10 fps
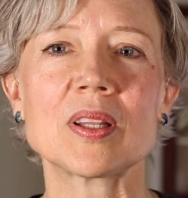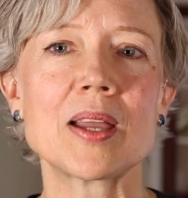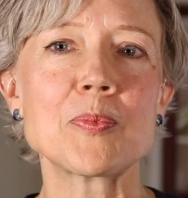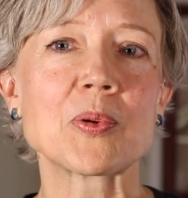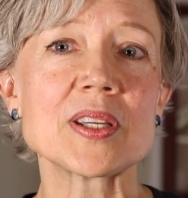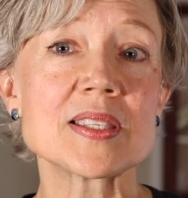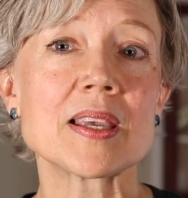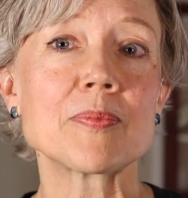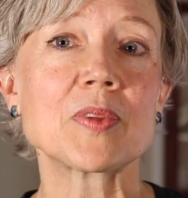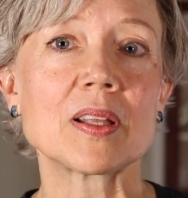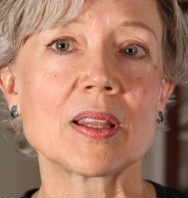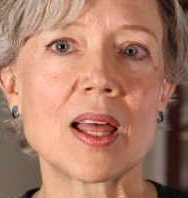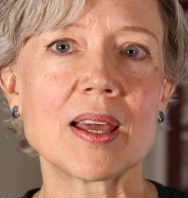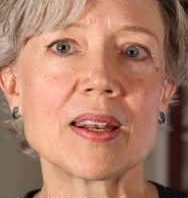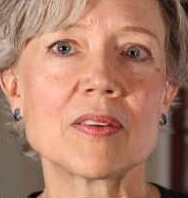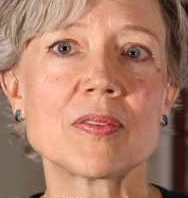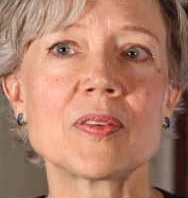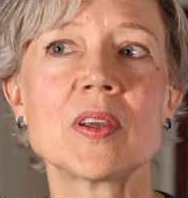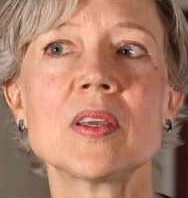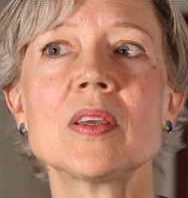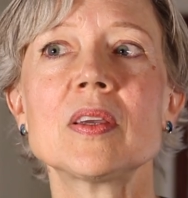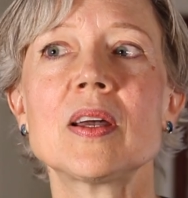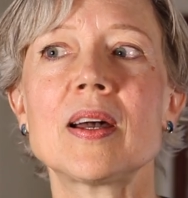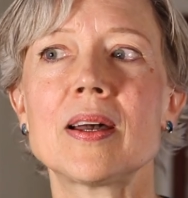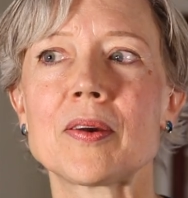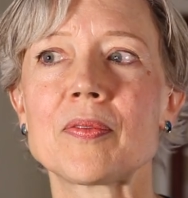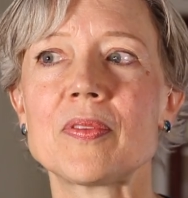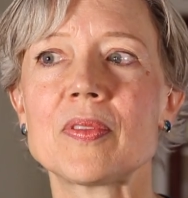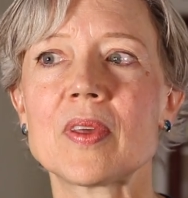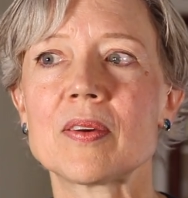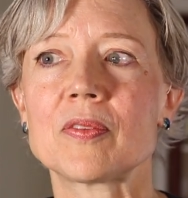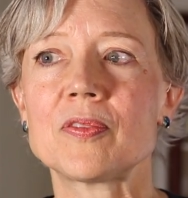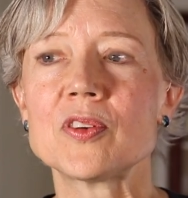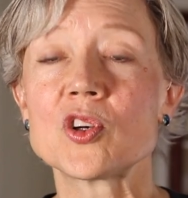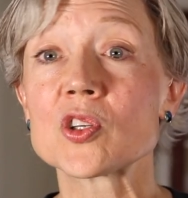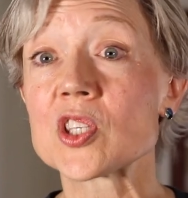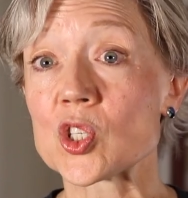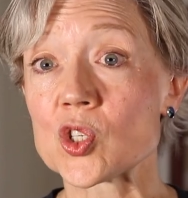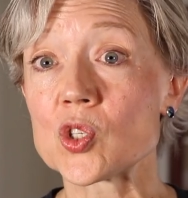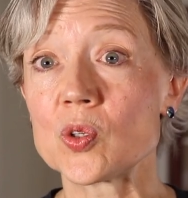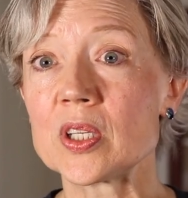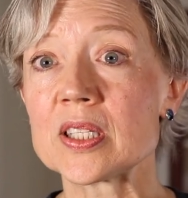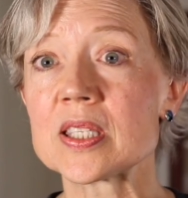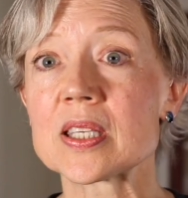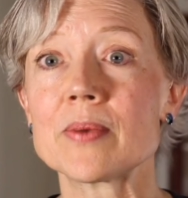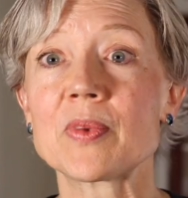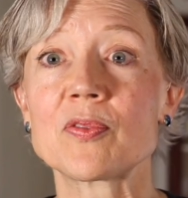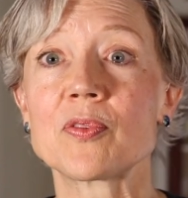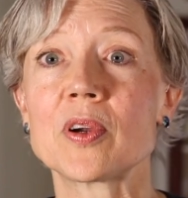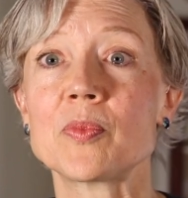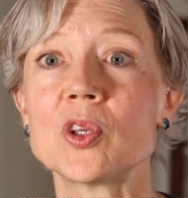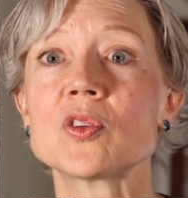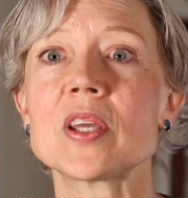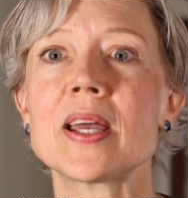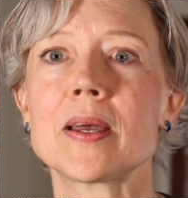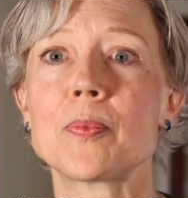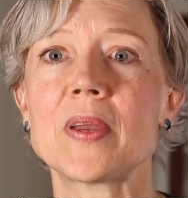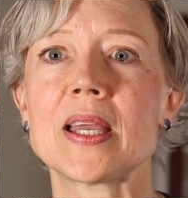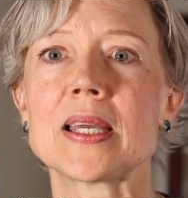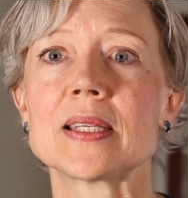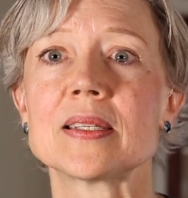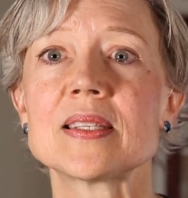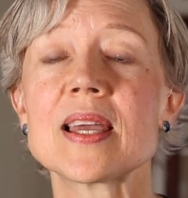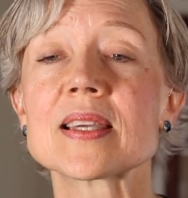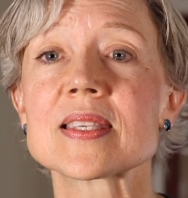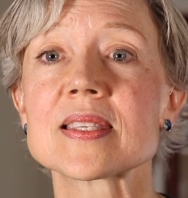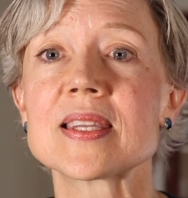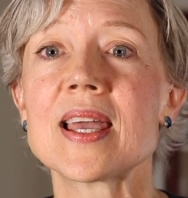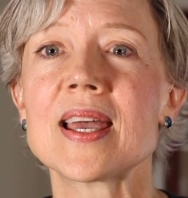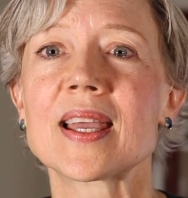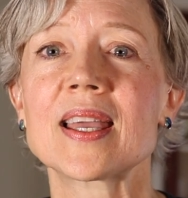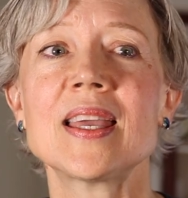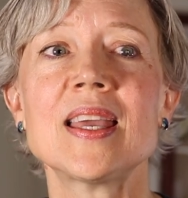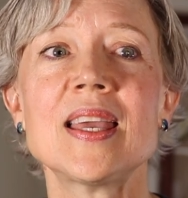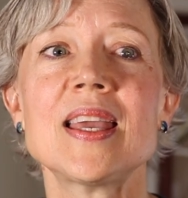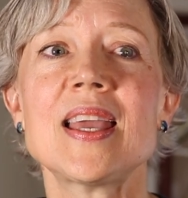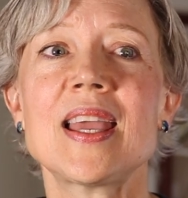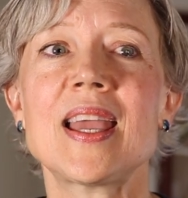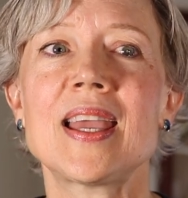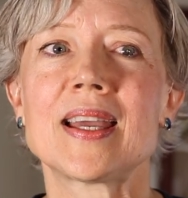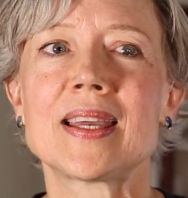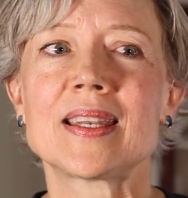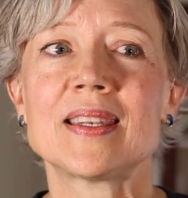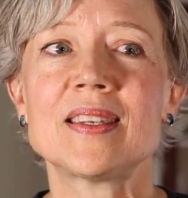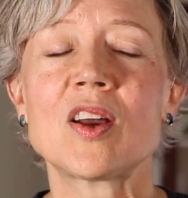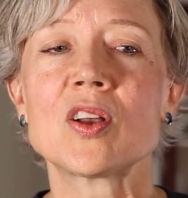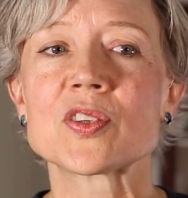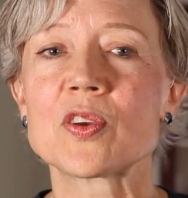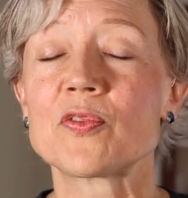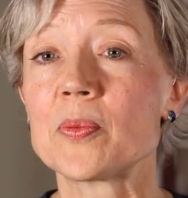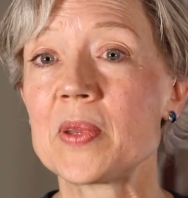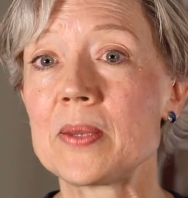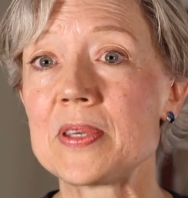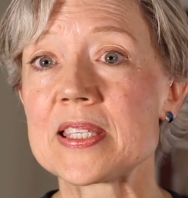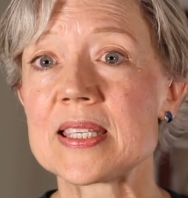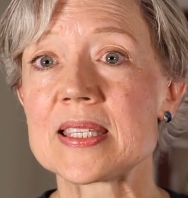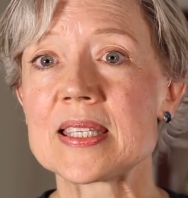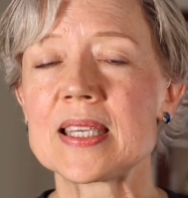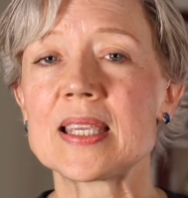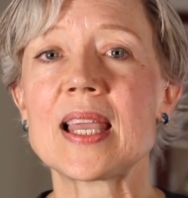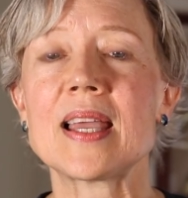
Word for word: I precept a lot of of, of nursing students coming from UTEP and Texas Tech and also from EPCC,